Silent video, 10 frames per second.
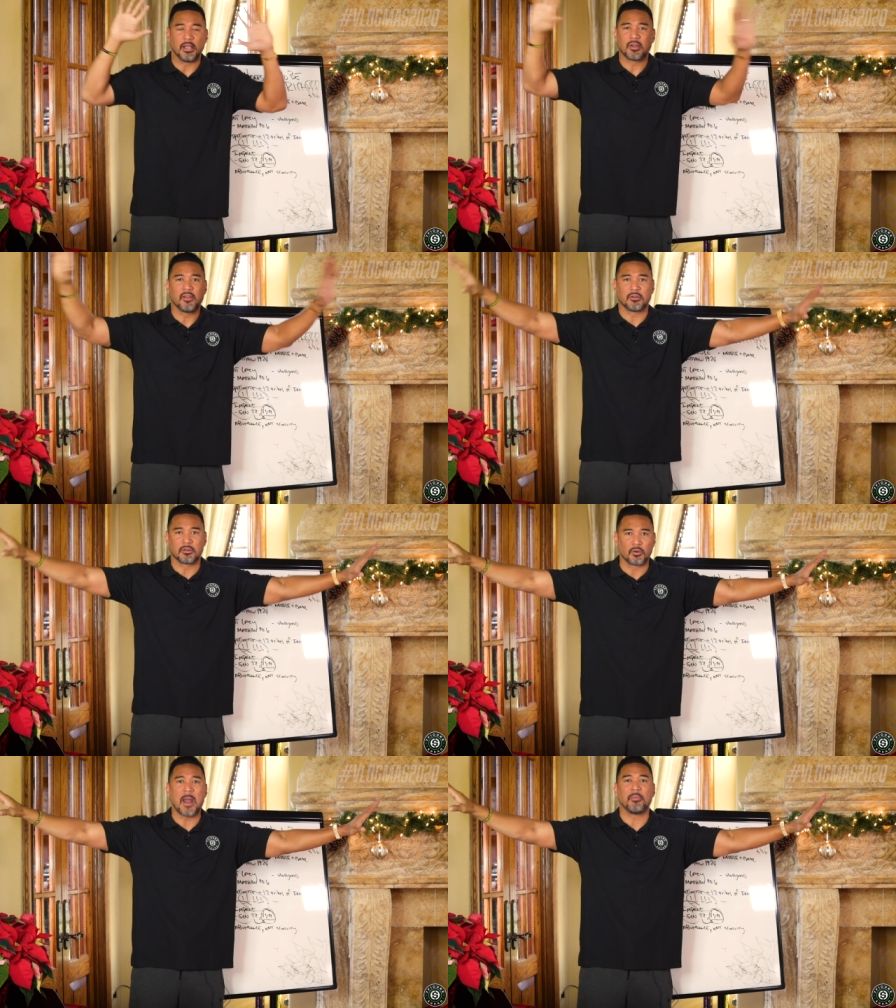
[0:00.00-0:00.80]
They, they don't give
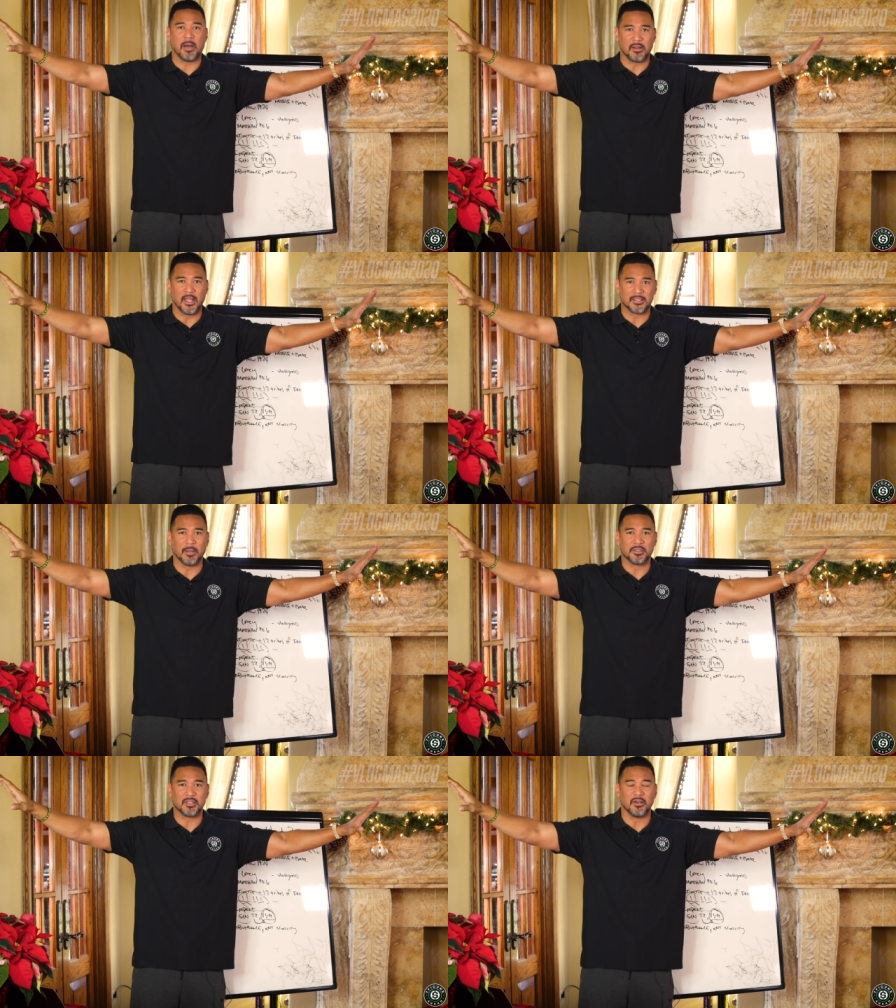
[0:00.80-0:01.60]
a crap about
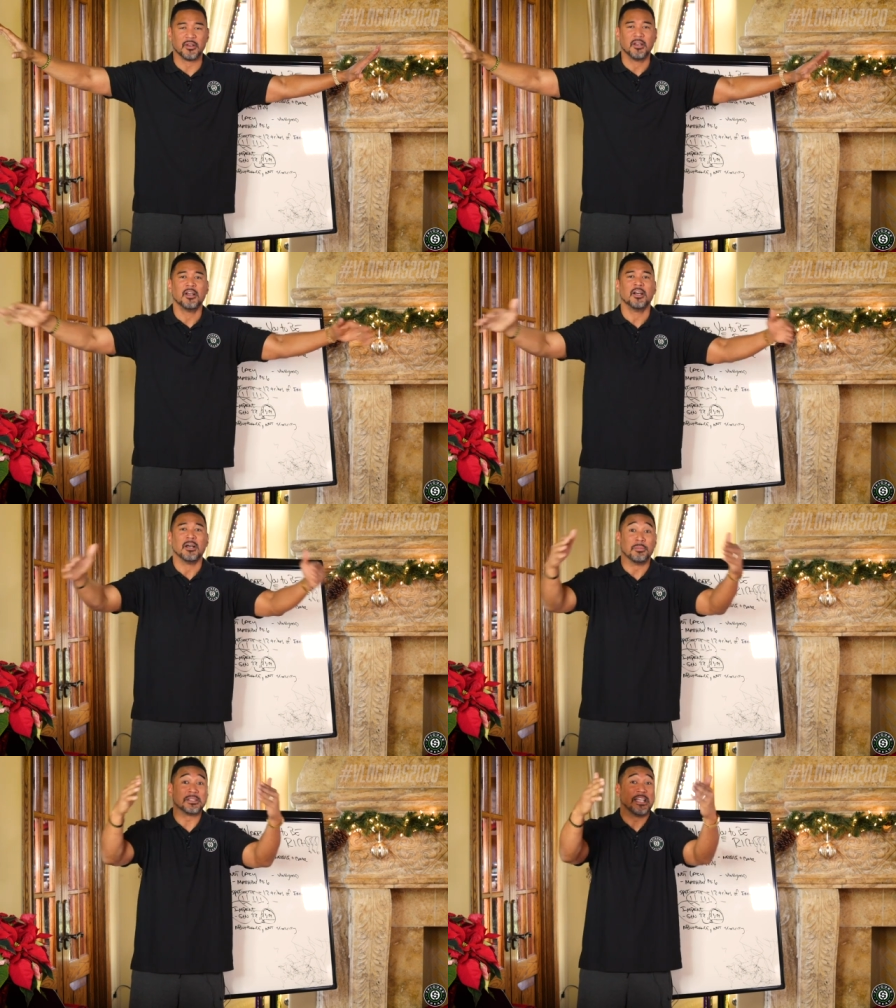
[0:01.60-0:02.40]
that type of stuff.
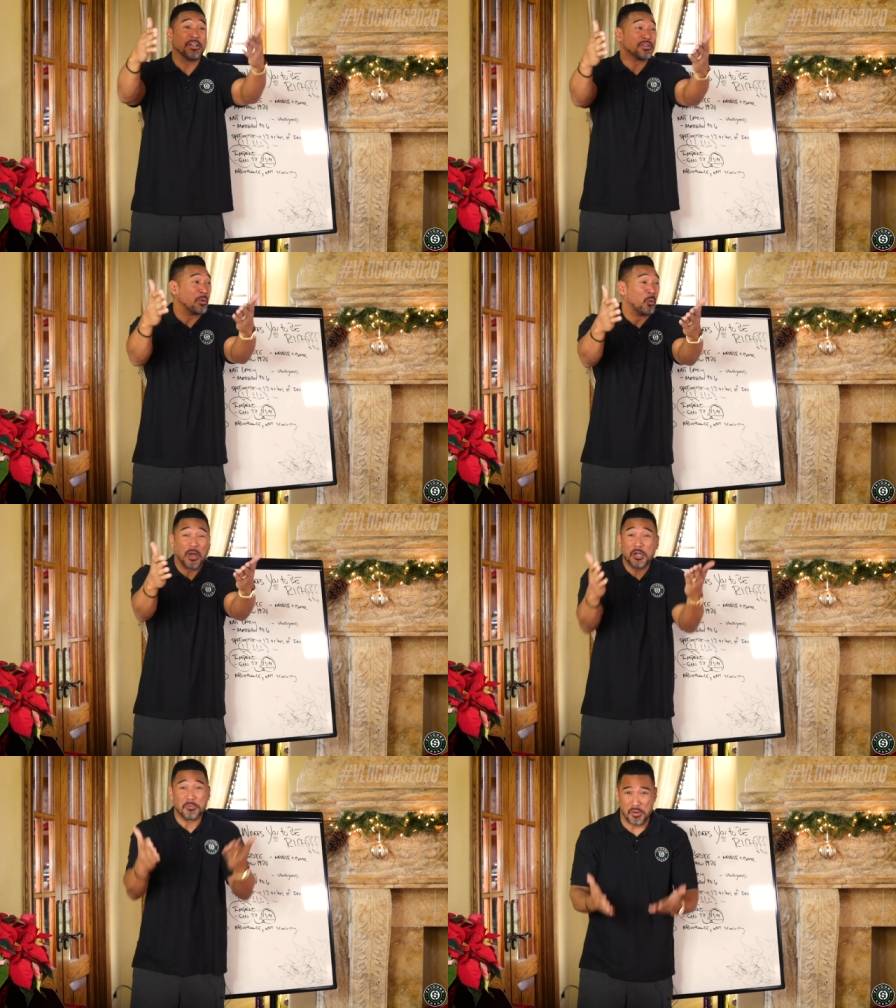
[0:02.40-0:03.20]
But here's a
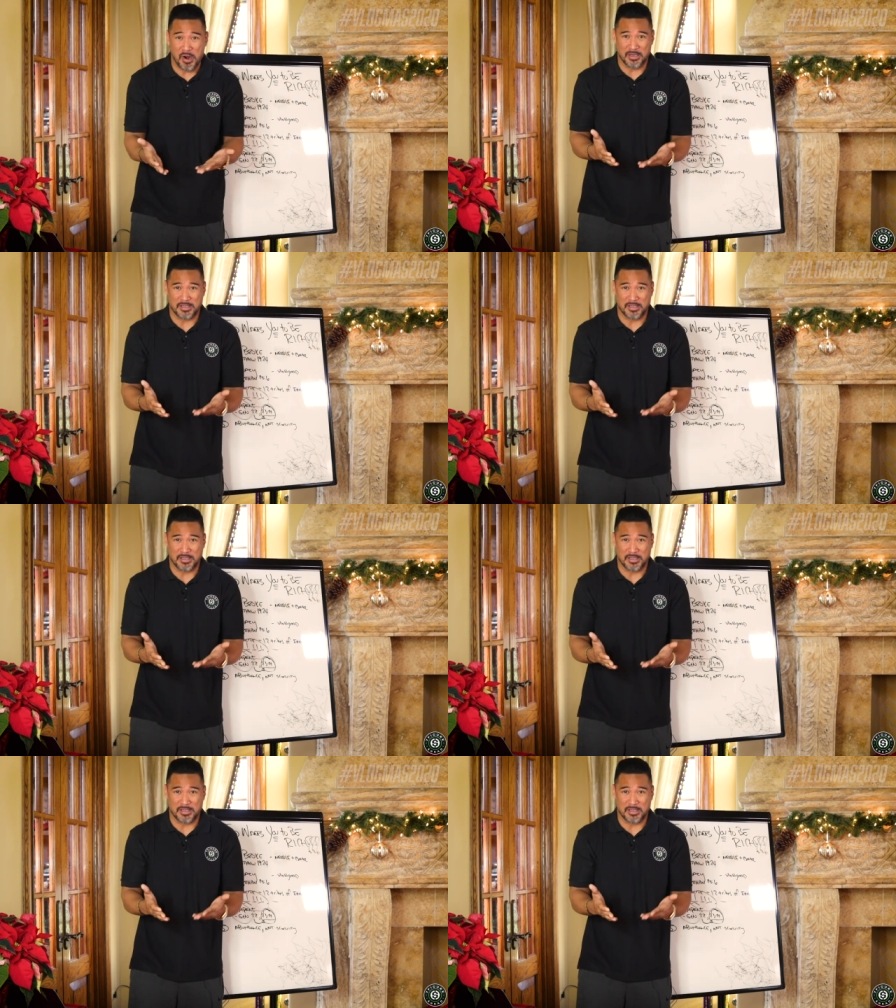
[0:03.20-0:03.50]
weird